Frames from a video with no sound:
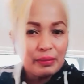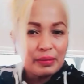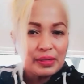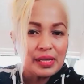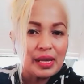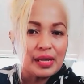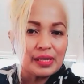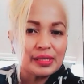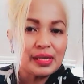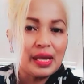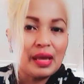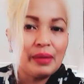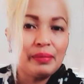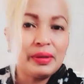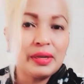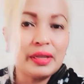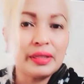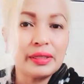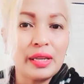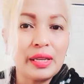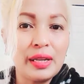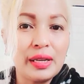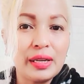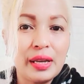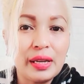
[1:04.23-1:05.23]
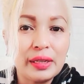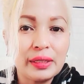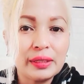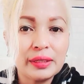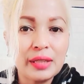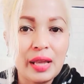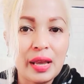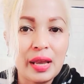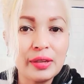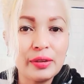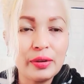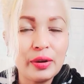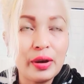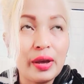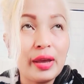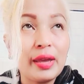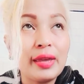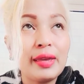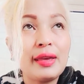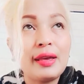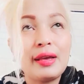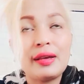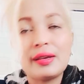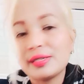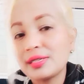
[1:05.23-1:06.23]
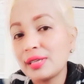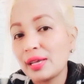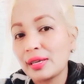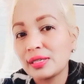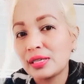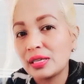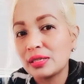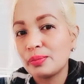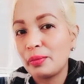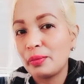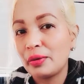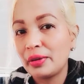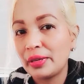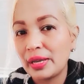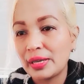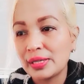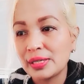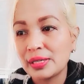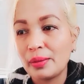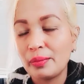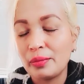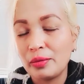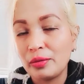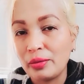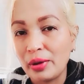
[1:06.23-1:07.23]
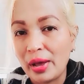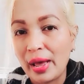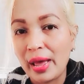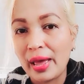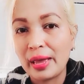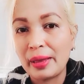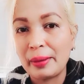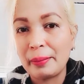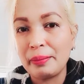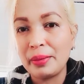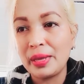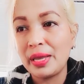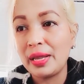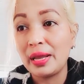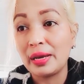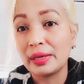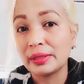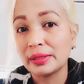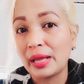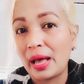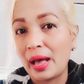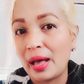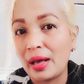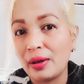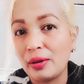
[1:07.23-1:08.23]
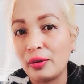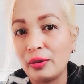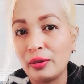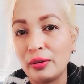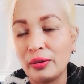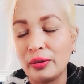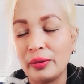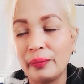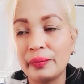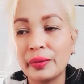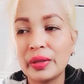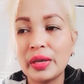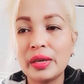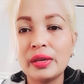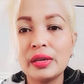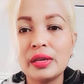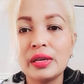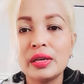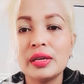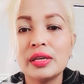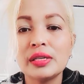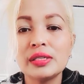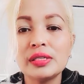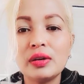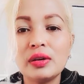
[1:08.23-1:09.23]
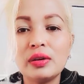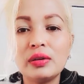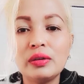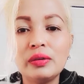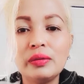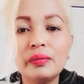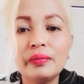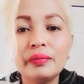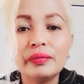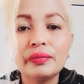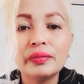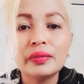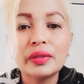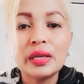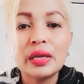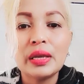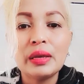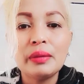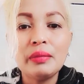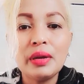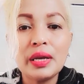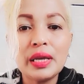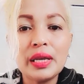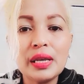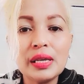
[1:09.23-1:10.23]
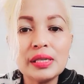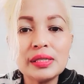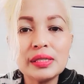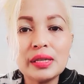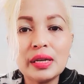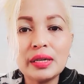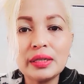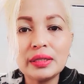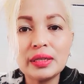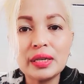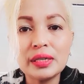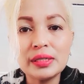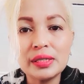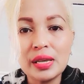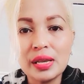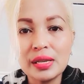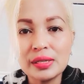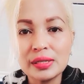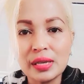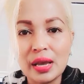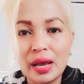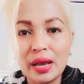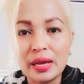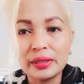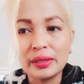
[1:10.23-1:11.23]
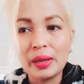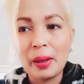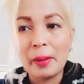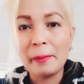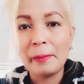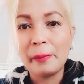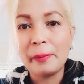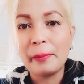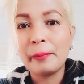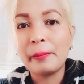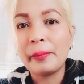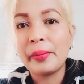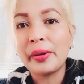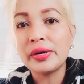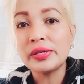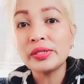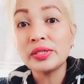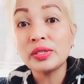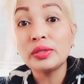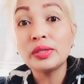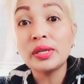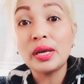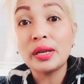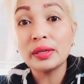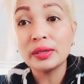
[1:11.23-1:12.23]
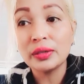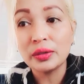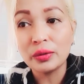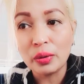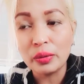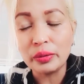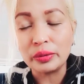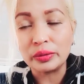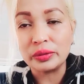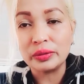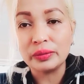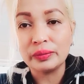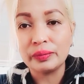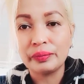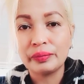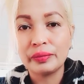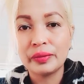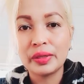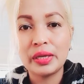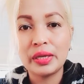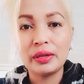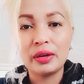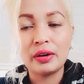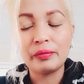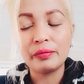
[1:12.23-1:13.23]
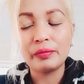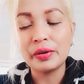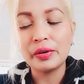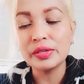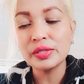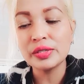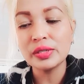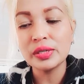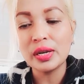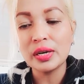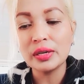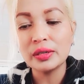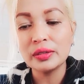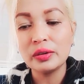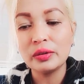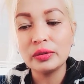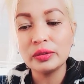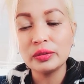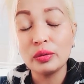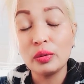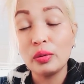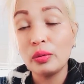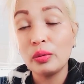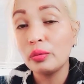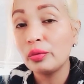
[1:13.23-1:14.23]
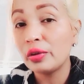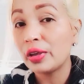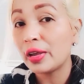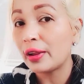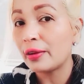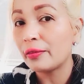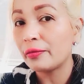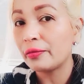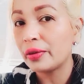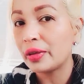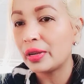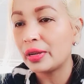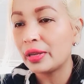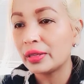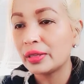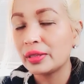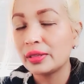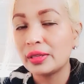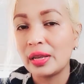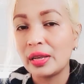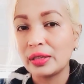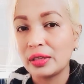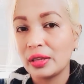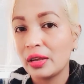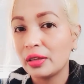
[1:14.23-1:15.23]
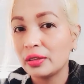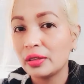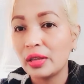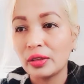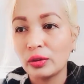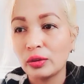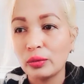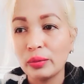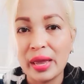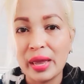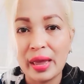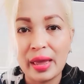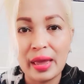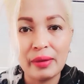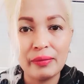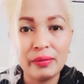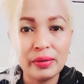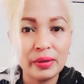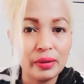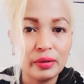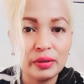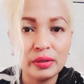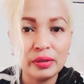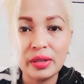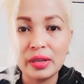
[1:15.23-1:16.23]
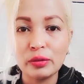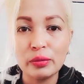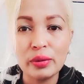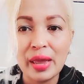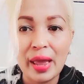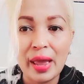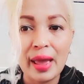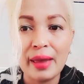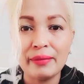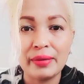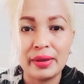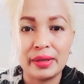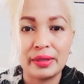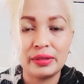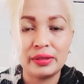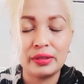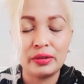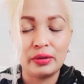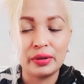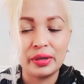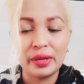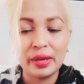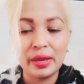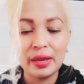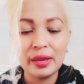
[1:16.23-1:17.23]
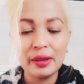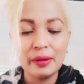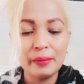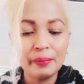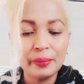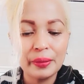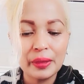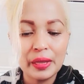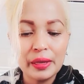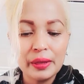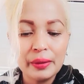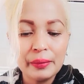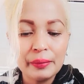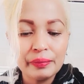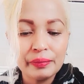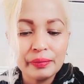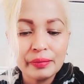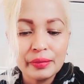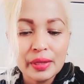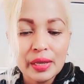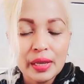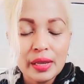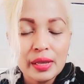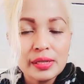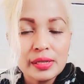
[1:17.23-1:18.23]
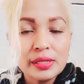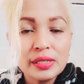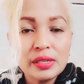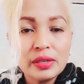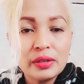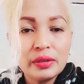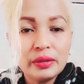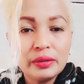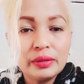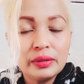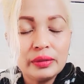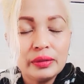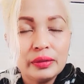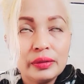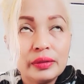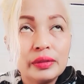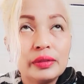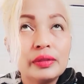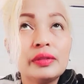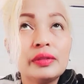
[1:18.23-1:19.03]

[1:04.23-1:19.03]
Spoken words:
masasabi na talagang tayo ay successful na sa buhay bilang tao? So, mag-i-start kasi sa ating personal growth. In our personal growth, we can feel it that we have it, okay? So,